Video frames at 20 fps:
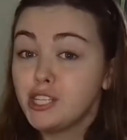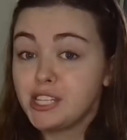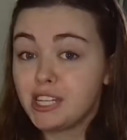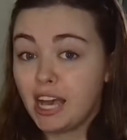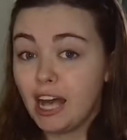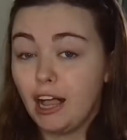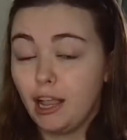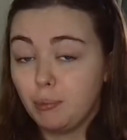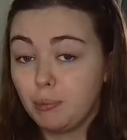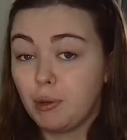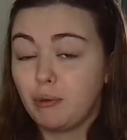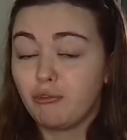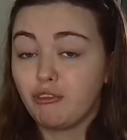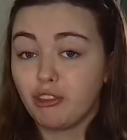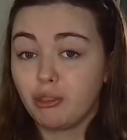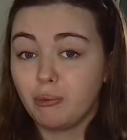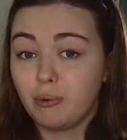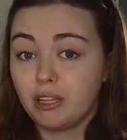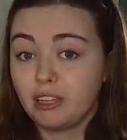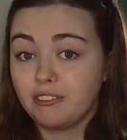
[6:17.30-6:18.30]
album for the
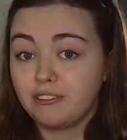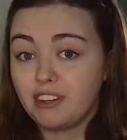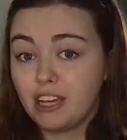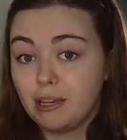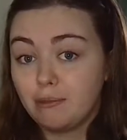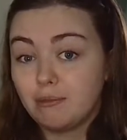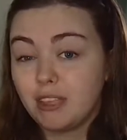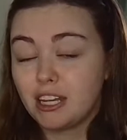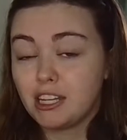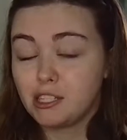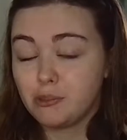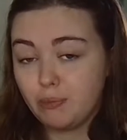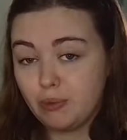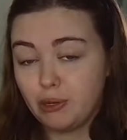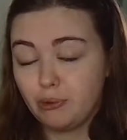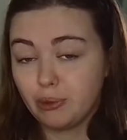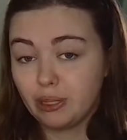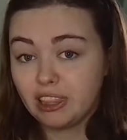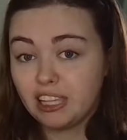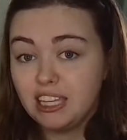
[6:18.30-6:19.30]
Wheel of Time that has been
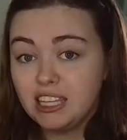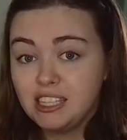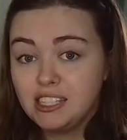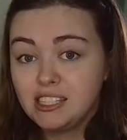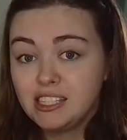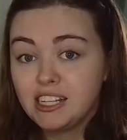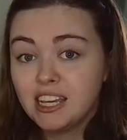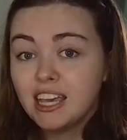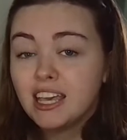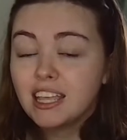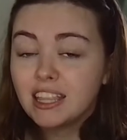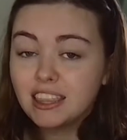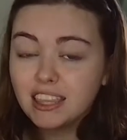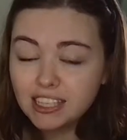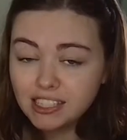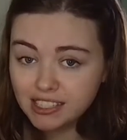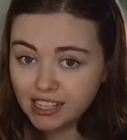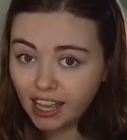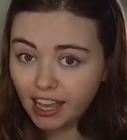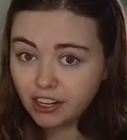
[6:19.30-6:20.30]
released, this
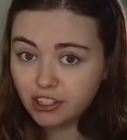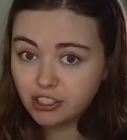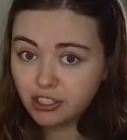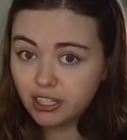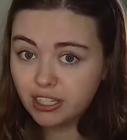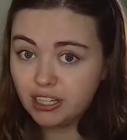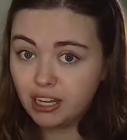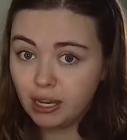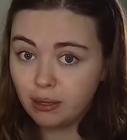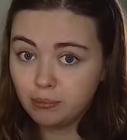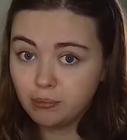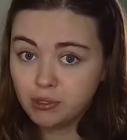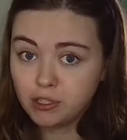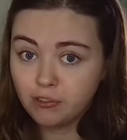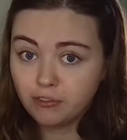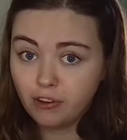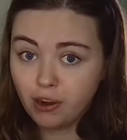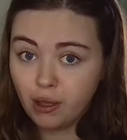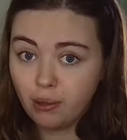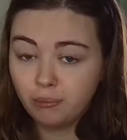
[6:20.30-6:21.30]
actually comes
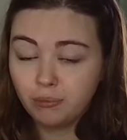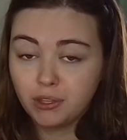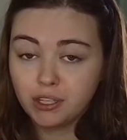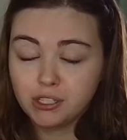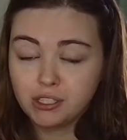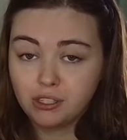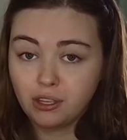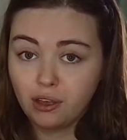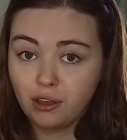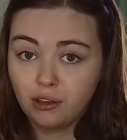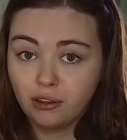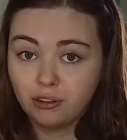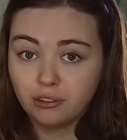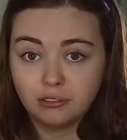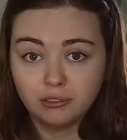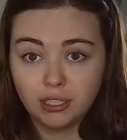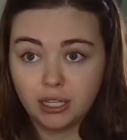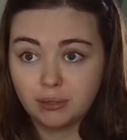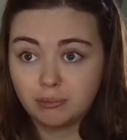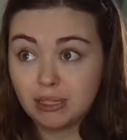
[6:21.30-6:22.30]
from the song
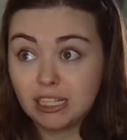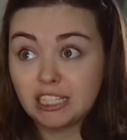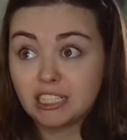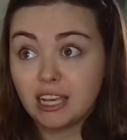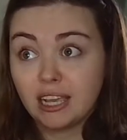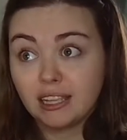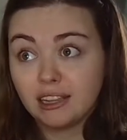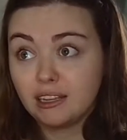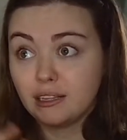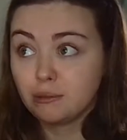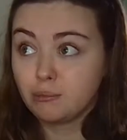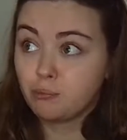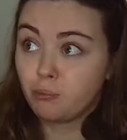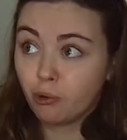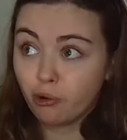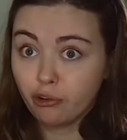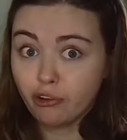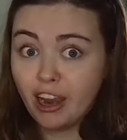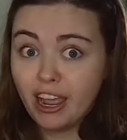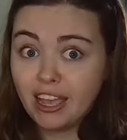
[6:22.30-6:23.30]
entitled
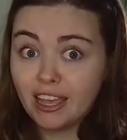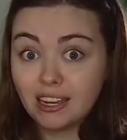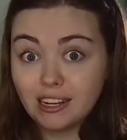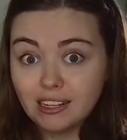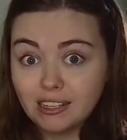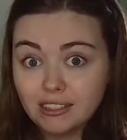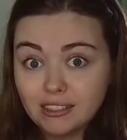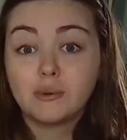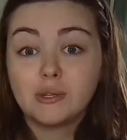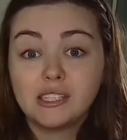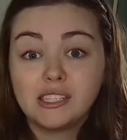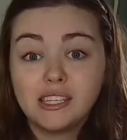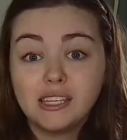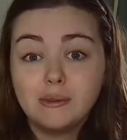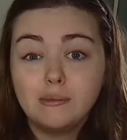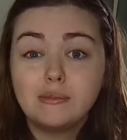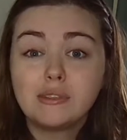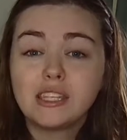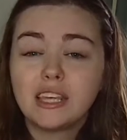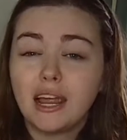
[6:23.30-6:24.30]
Moraine. It
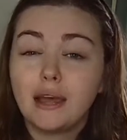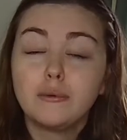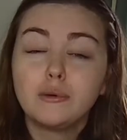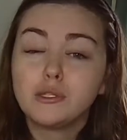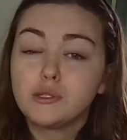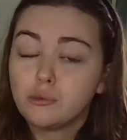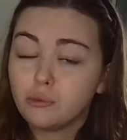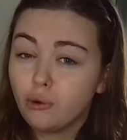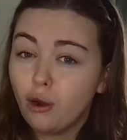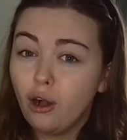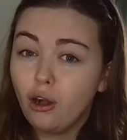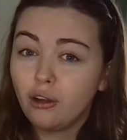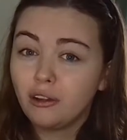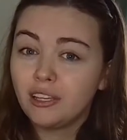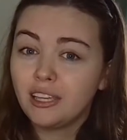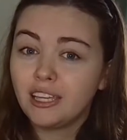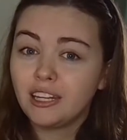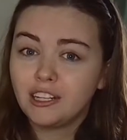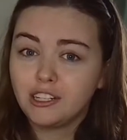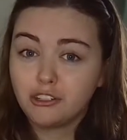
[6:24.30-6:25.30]
seems that I was wrong
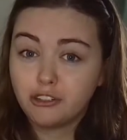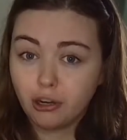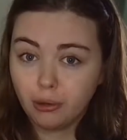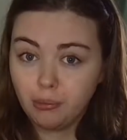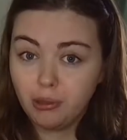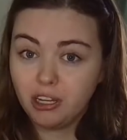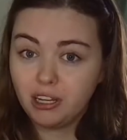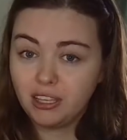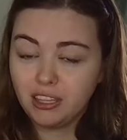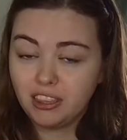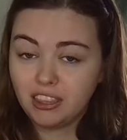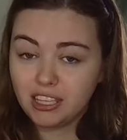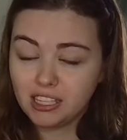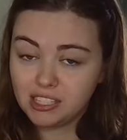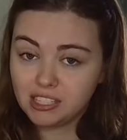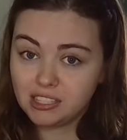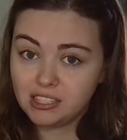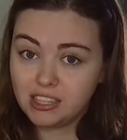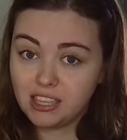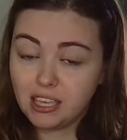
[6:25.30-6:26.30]
in attributing this
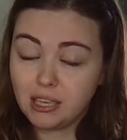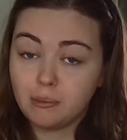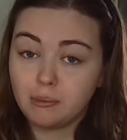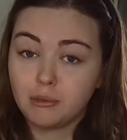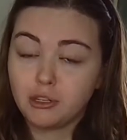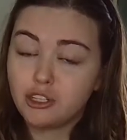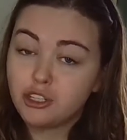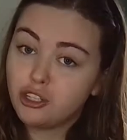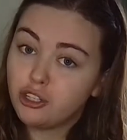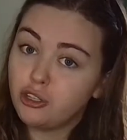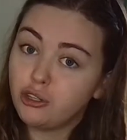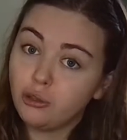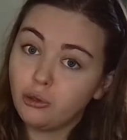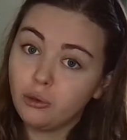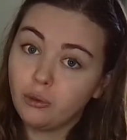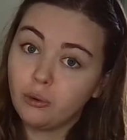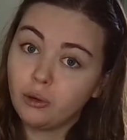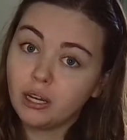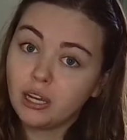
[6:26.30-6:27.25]
theme to